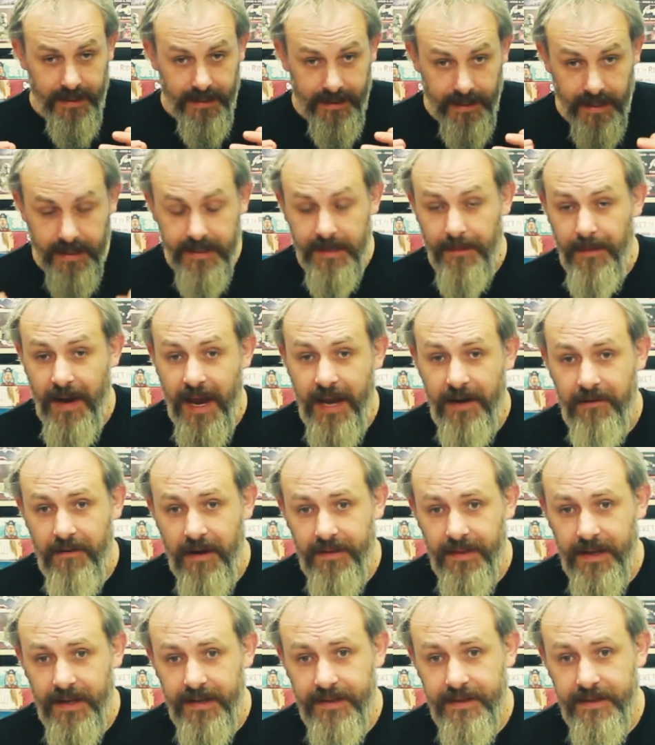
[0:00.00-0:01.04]
Let's get my head
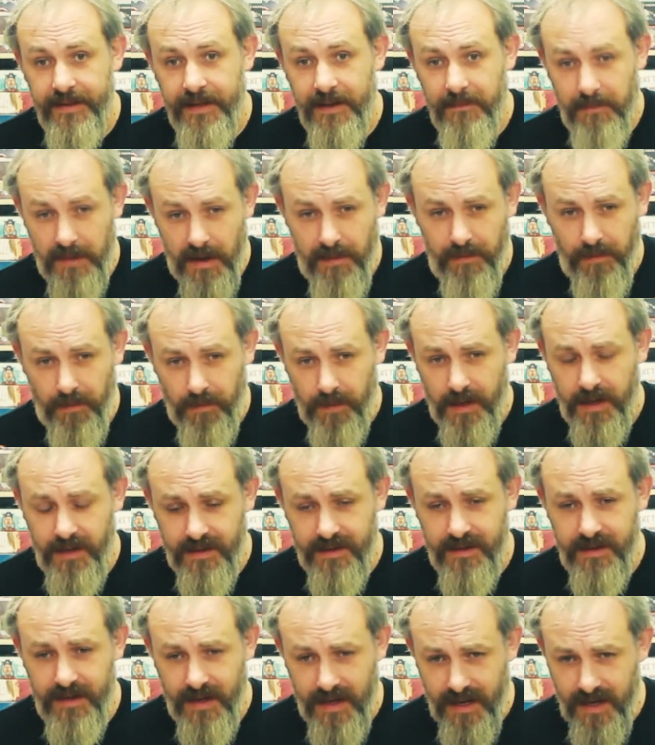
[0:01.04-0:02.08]
around this, and maybe we
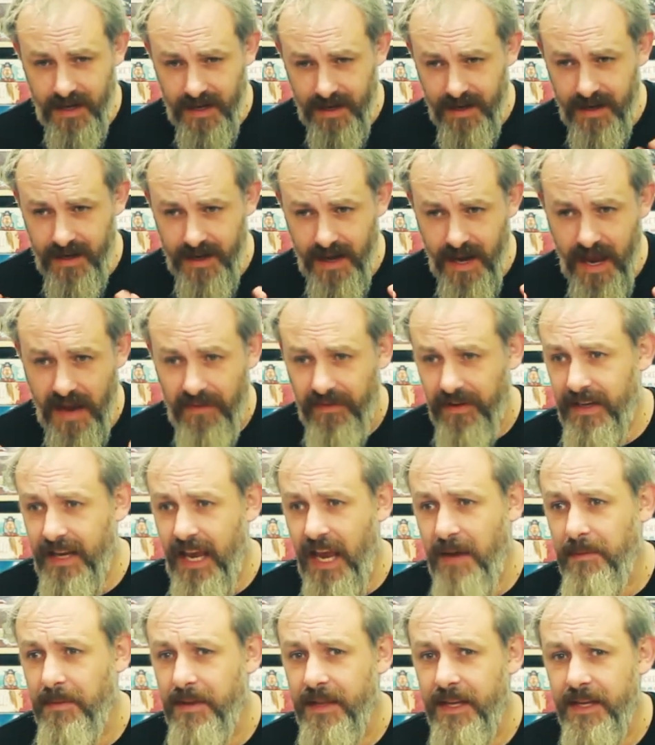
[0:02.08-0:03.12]
can uh, have a
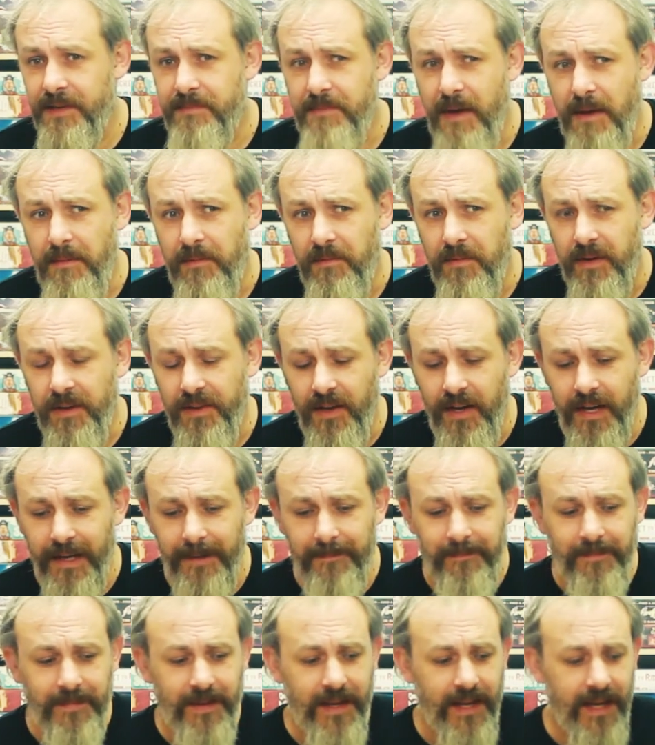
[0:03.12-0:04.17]
game of this maybe one night.